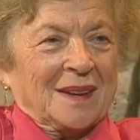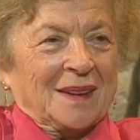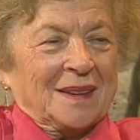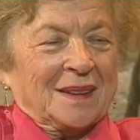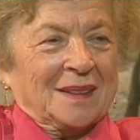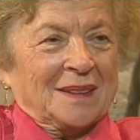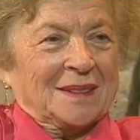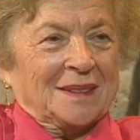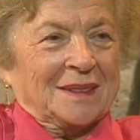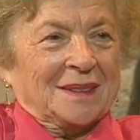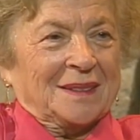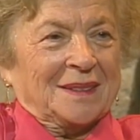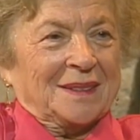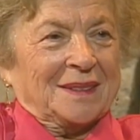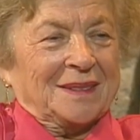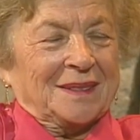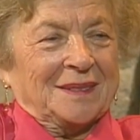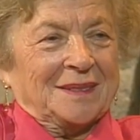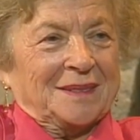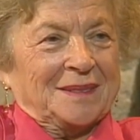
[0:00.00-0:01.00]
And
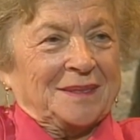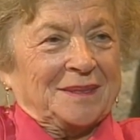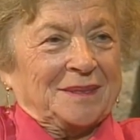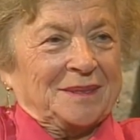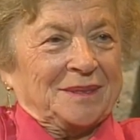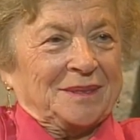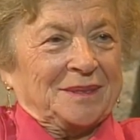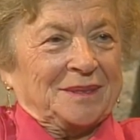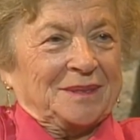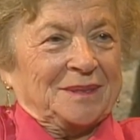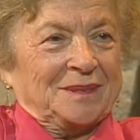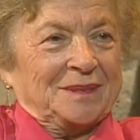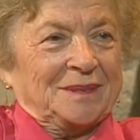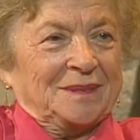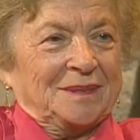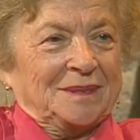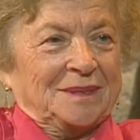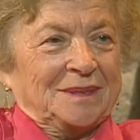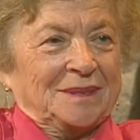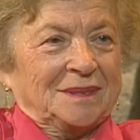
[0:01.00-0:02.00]
how many
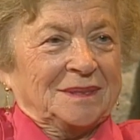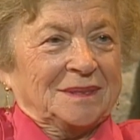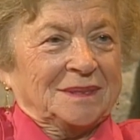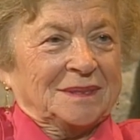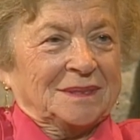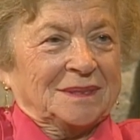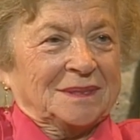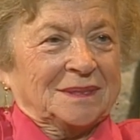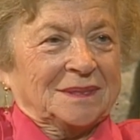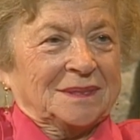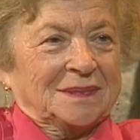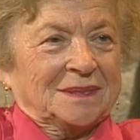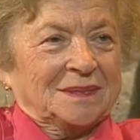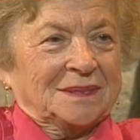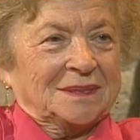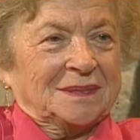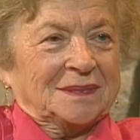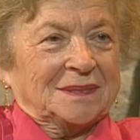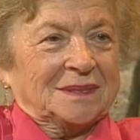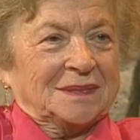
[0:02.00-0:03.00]
people were in your
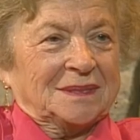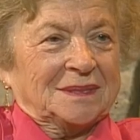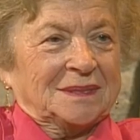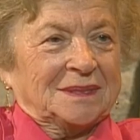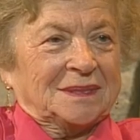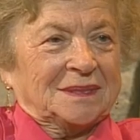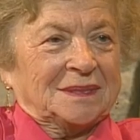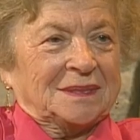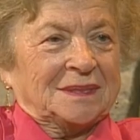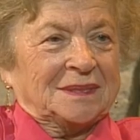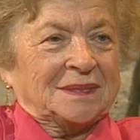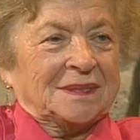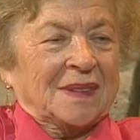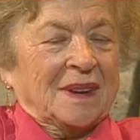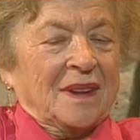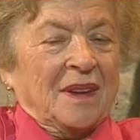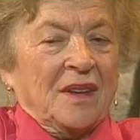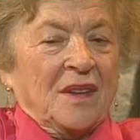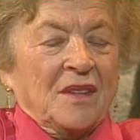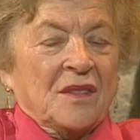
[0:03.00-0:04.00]
family growing up?
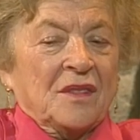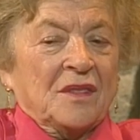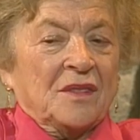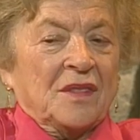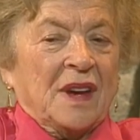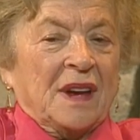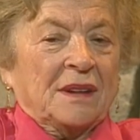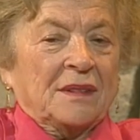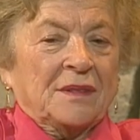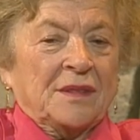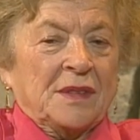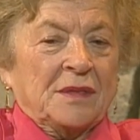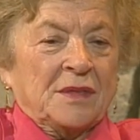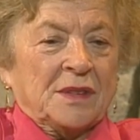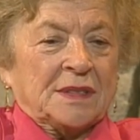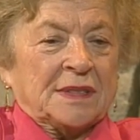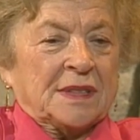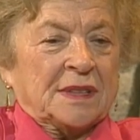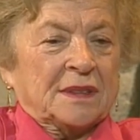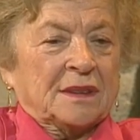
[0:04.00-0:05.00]
Well, we
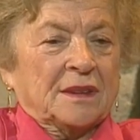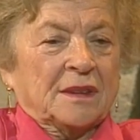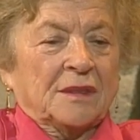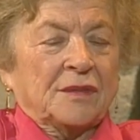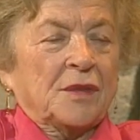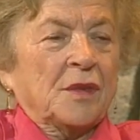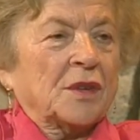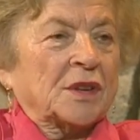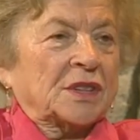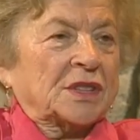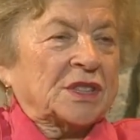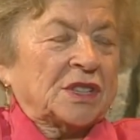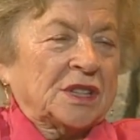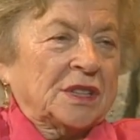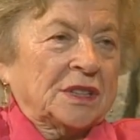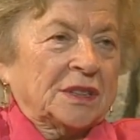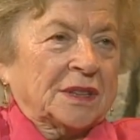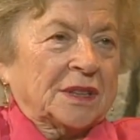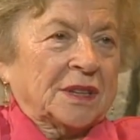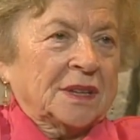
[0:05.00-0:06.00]
was four
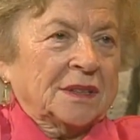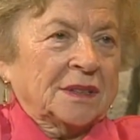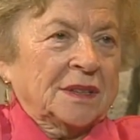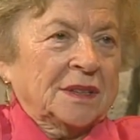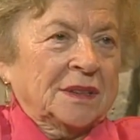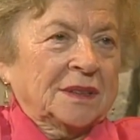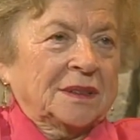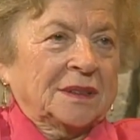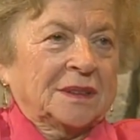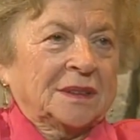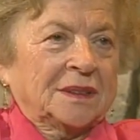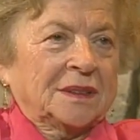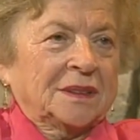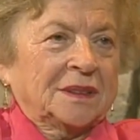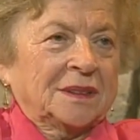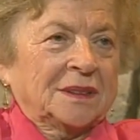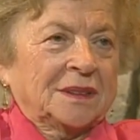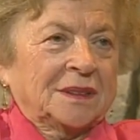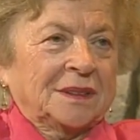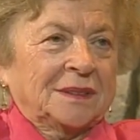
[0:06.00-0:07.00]
children.
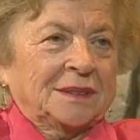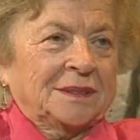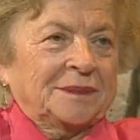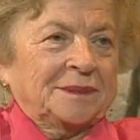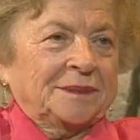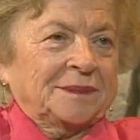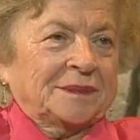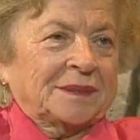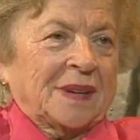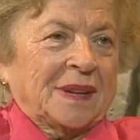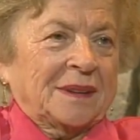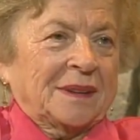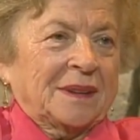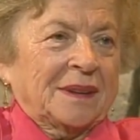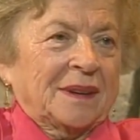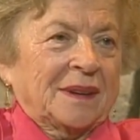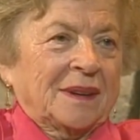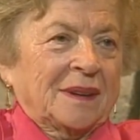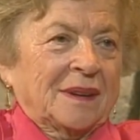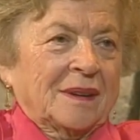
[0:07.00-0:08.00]
What are their
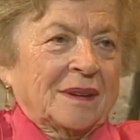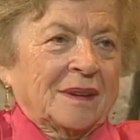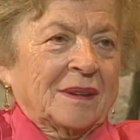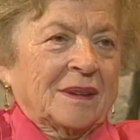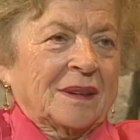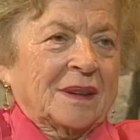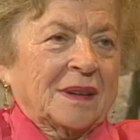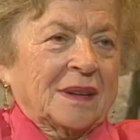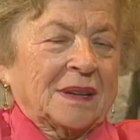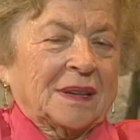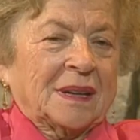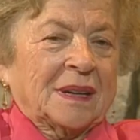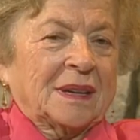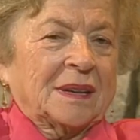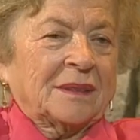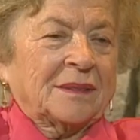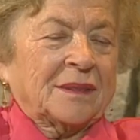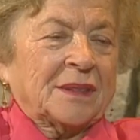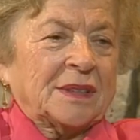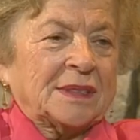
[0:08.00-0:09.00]
names? And
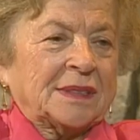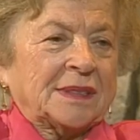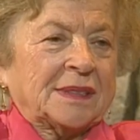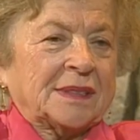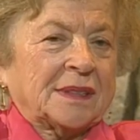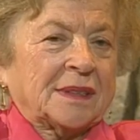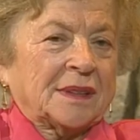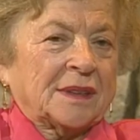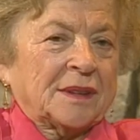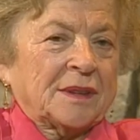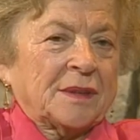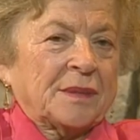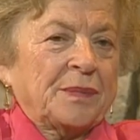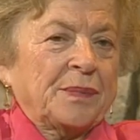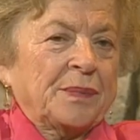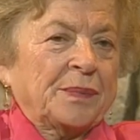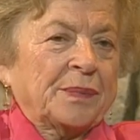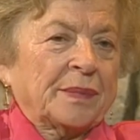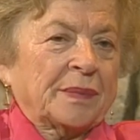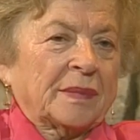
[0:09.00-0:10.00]
was uh,
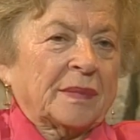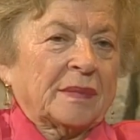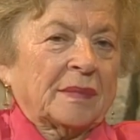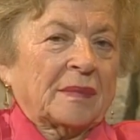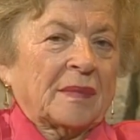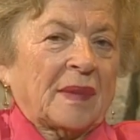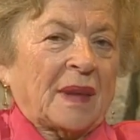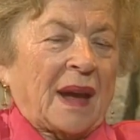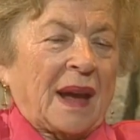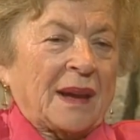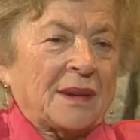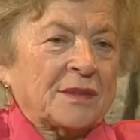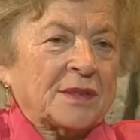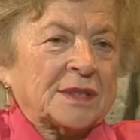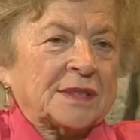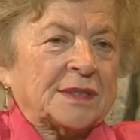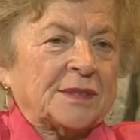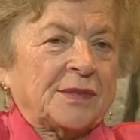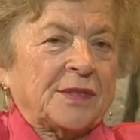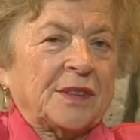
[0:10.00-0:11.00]
I
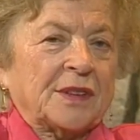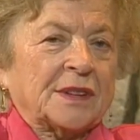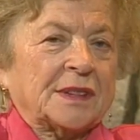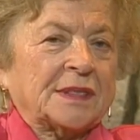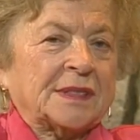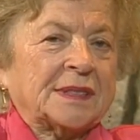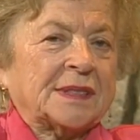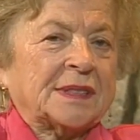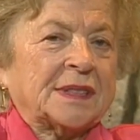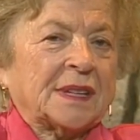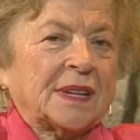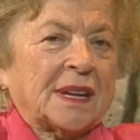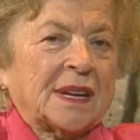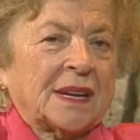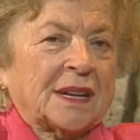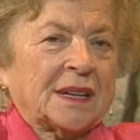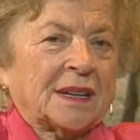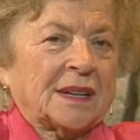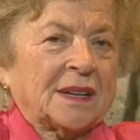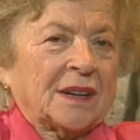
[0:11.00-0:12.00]
was first,
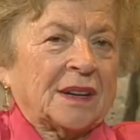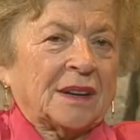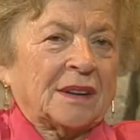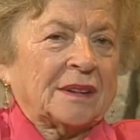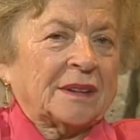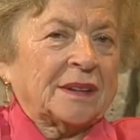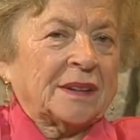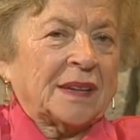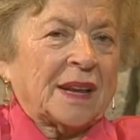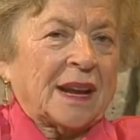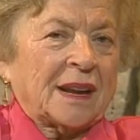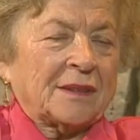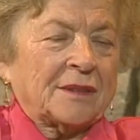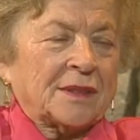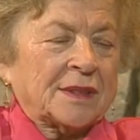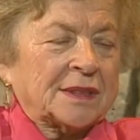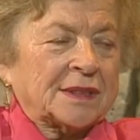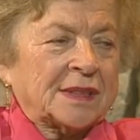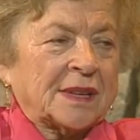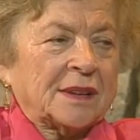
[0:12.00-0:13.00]
and uh, then
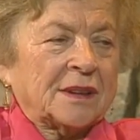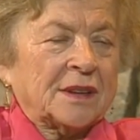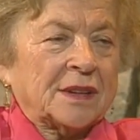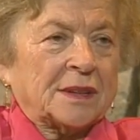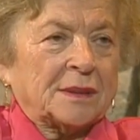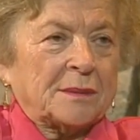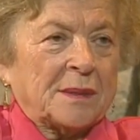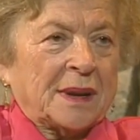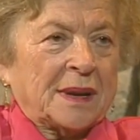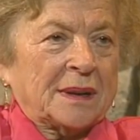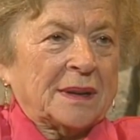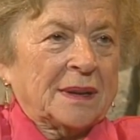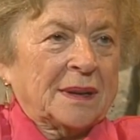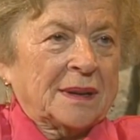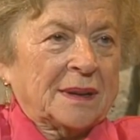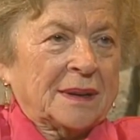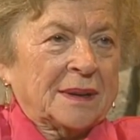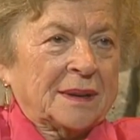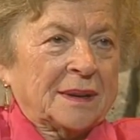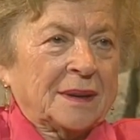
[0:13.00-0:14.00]
was Herman,
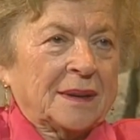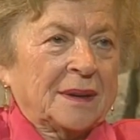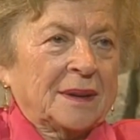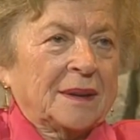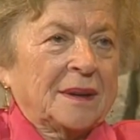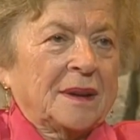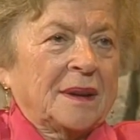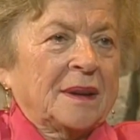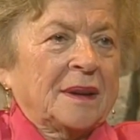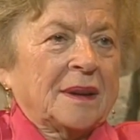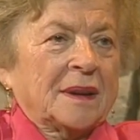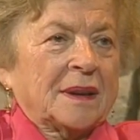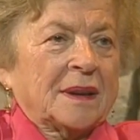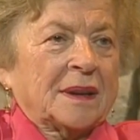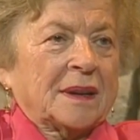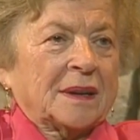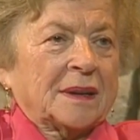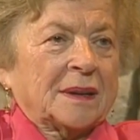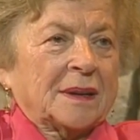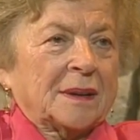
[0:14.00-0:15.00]

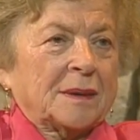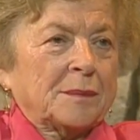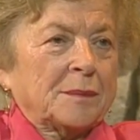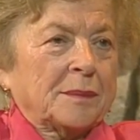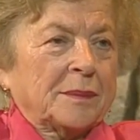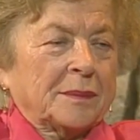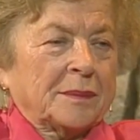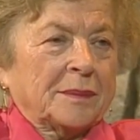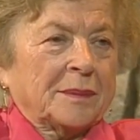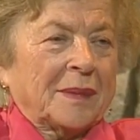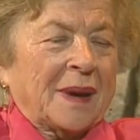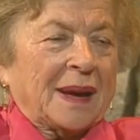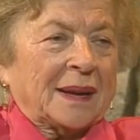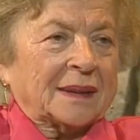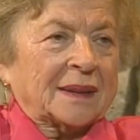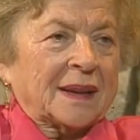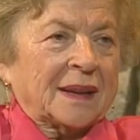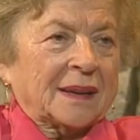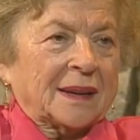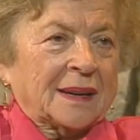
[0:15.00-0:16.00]
and
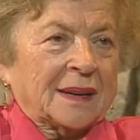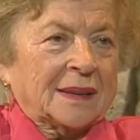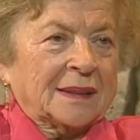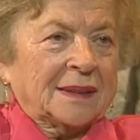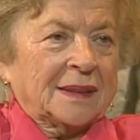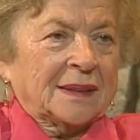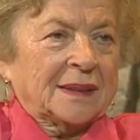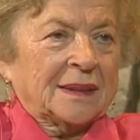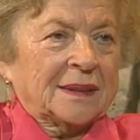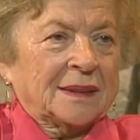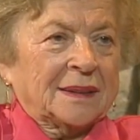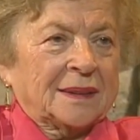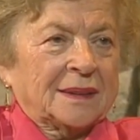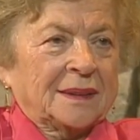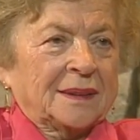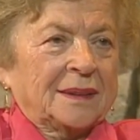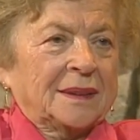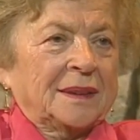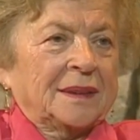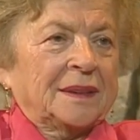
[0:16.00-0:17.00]
Margaret,
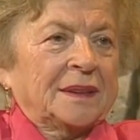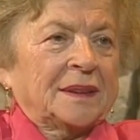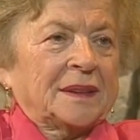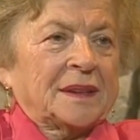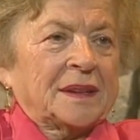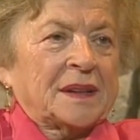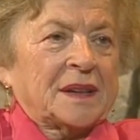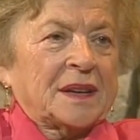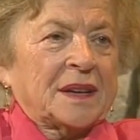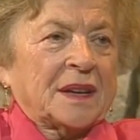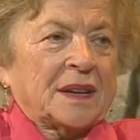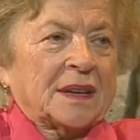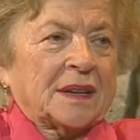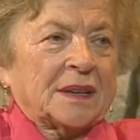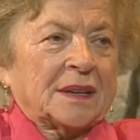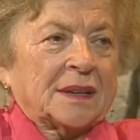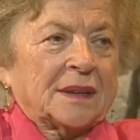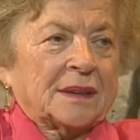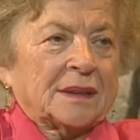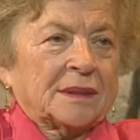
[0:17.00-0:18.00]

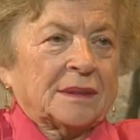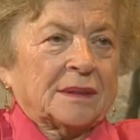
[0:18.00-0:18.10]
and